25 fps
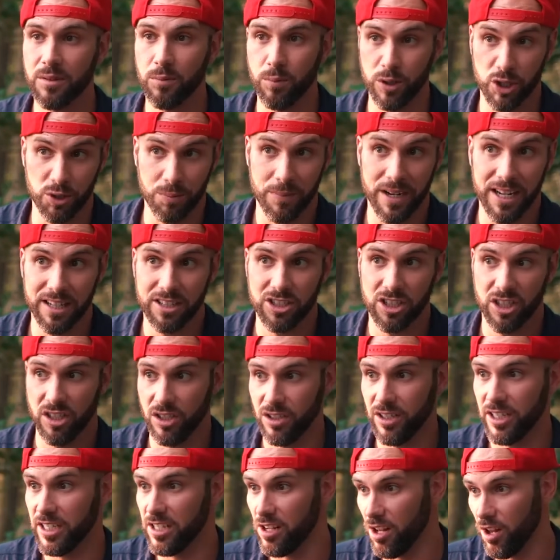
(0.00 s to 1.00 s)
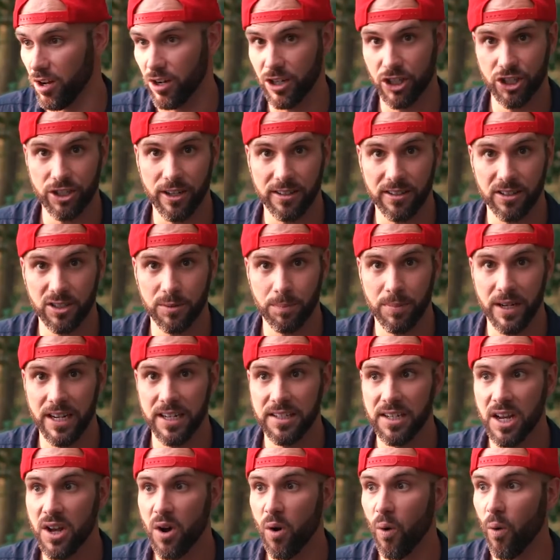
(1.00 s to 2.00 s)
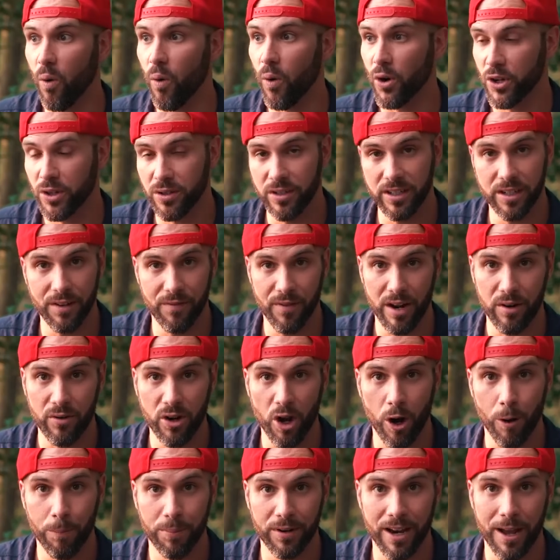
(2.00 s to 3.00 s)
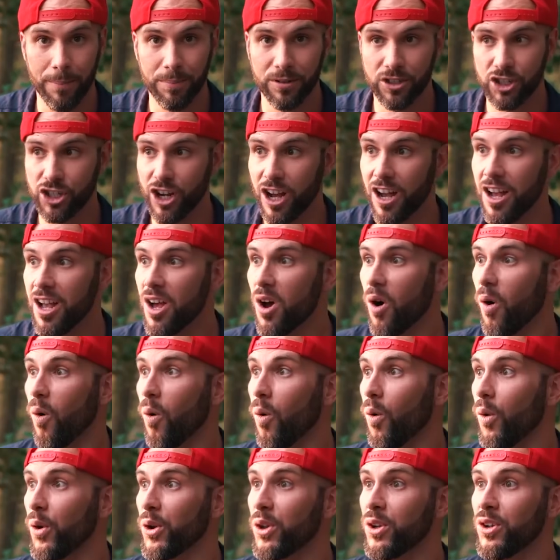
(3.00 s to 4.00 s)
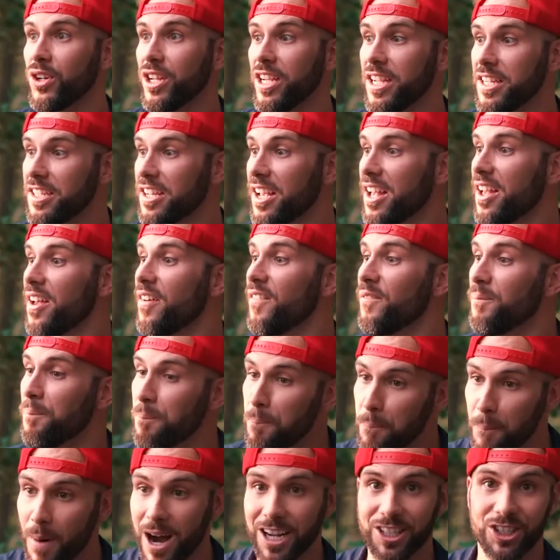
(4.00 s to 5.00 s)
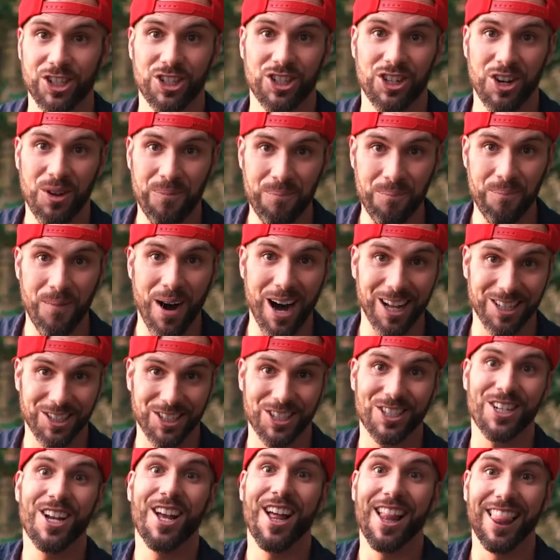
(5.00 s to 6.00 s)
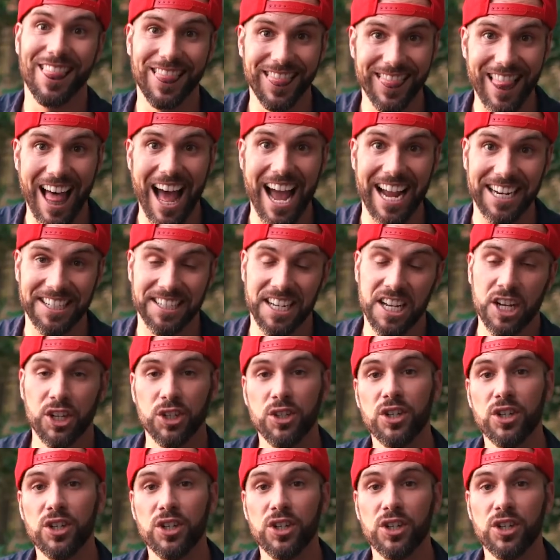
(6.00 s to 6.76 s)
Which means you need a longer shutter speed, or you need a very open aperture, or you need much light.